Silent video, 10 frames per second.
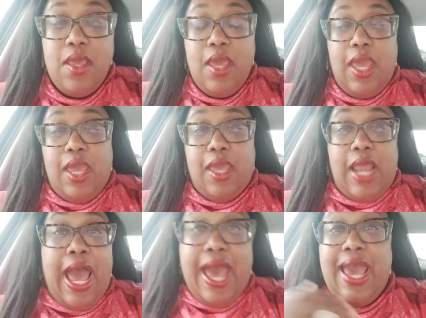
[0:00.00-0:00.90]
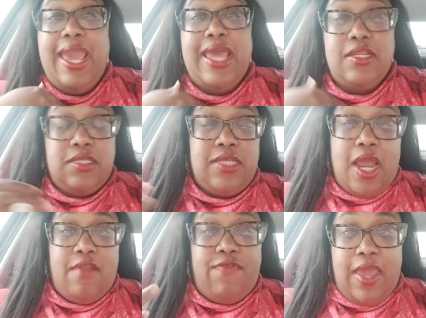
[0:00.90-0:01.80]
And I had a desire
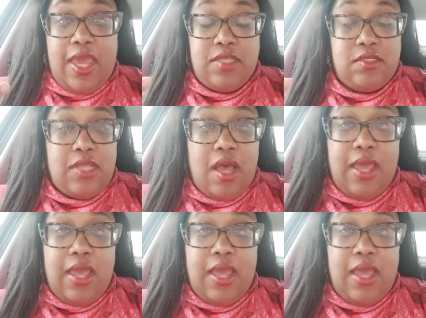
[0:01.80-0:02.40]
to fast because I